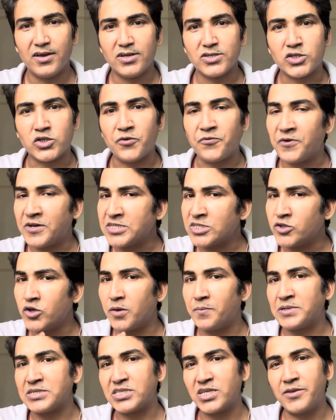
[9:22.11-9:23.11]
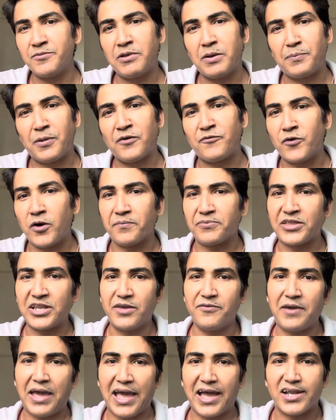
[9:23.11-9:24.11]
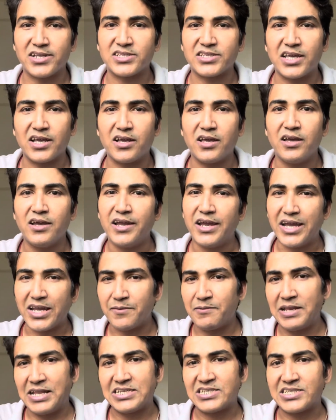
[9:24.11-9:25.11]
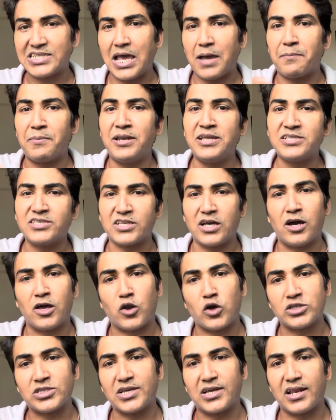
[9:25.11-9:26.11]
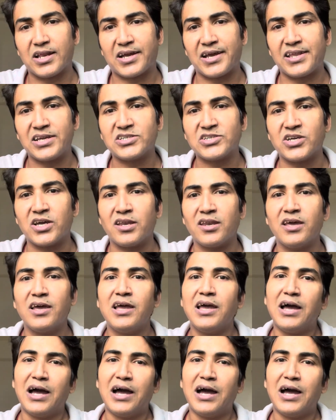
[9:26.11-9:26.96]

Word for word: So first your machine will perform three-way handshake. It will establish a logical connection.